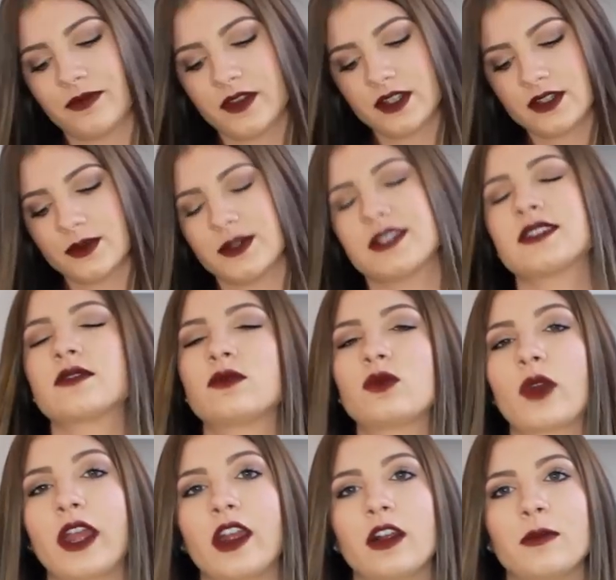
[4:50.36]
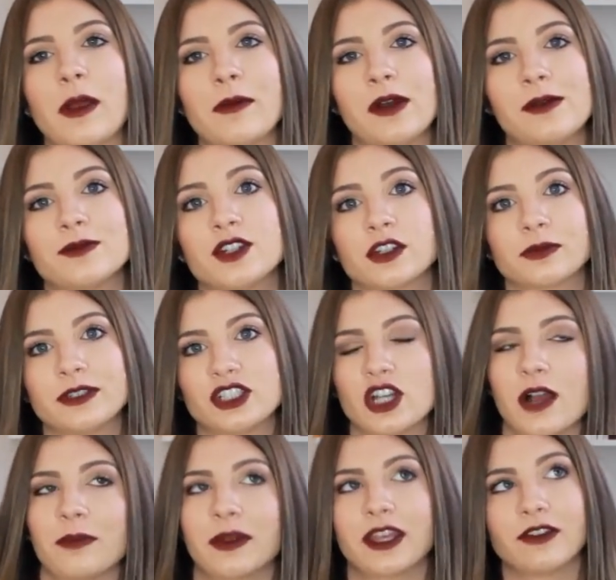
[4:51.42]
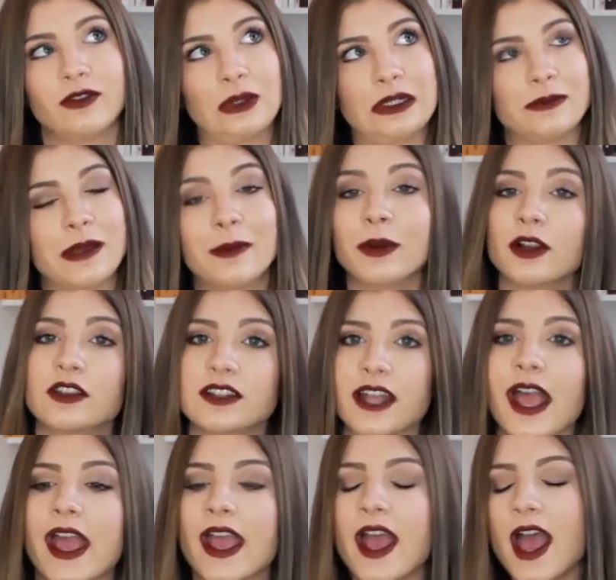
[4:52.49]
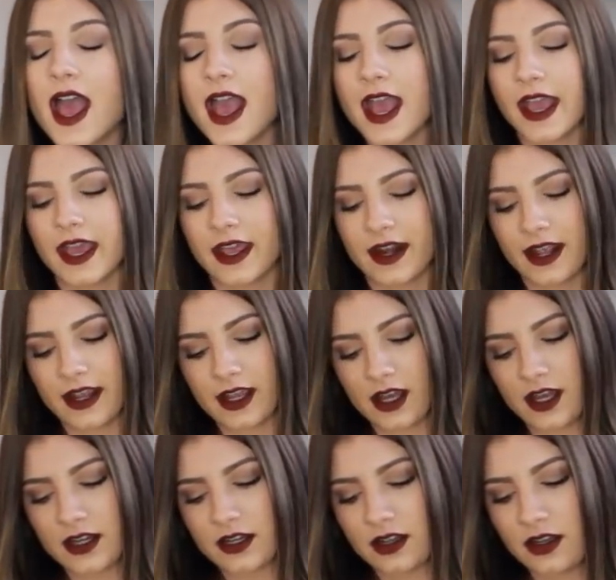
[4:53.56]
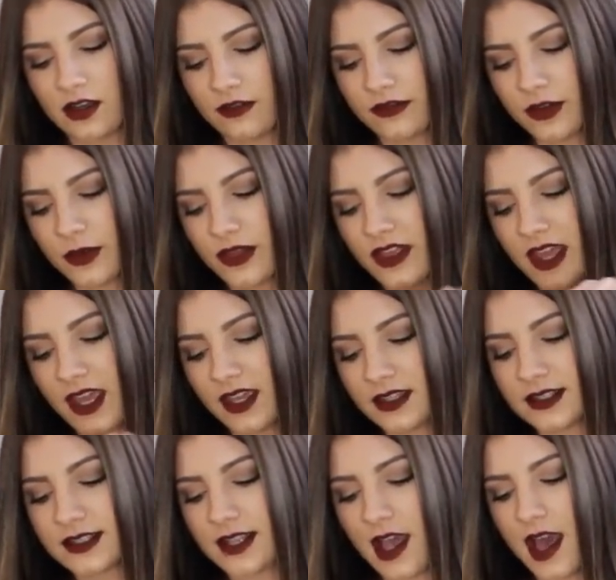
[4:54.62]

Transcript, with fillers: This was where my mom took me shopping for my birthday, and I got a few things.